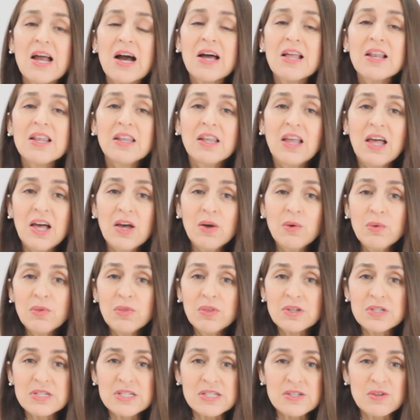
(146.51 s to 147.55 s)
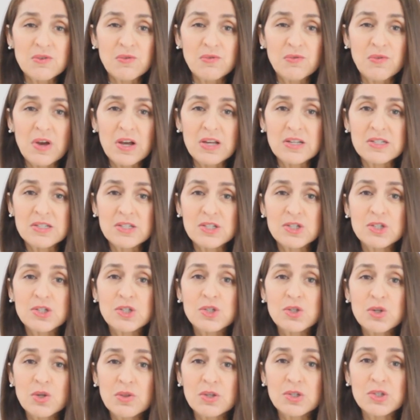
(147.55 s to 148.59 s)
Allow the disinfectant to
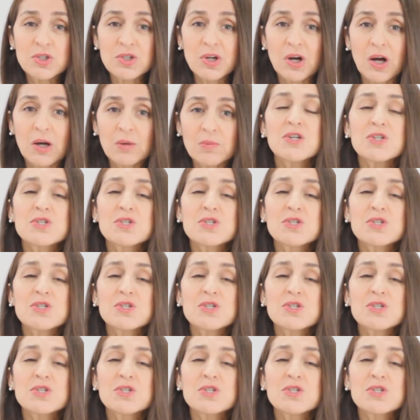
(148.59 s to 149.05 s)
do the job,